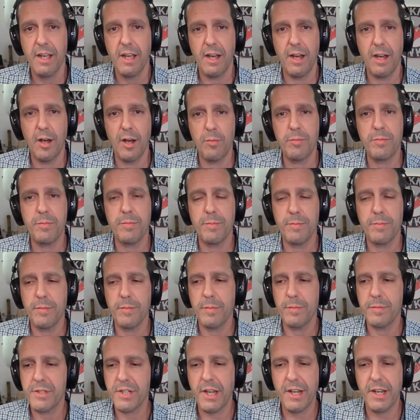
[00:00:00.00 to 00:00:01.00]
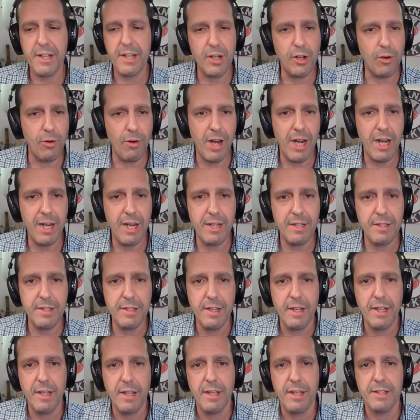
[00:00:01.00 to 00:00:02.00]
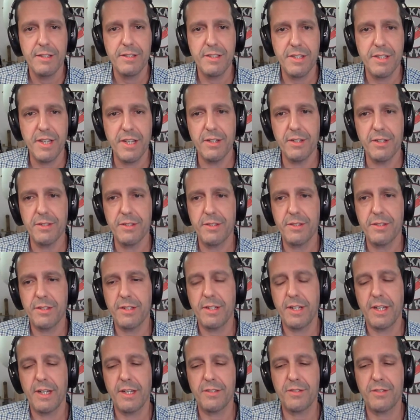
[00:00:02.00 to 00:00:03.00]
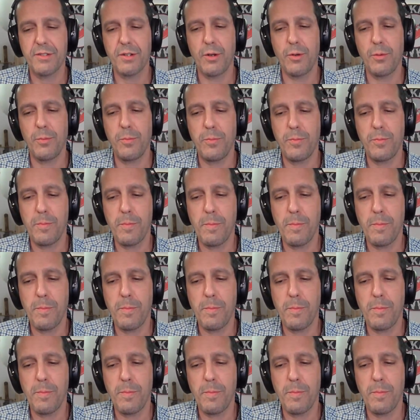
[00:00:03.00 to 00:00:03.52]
um, tight grained steels. Uh, so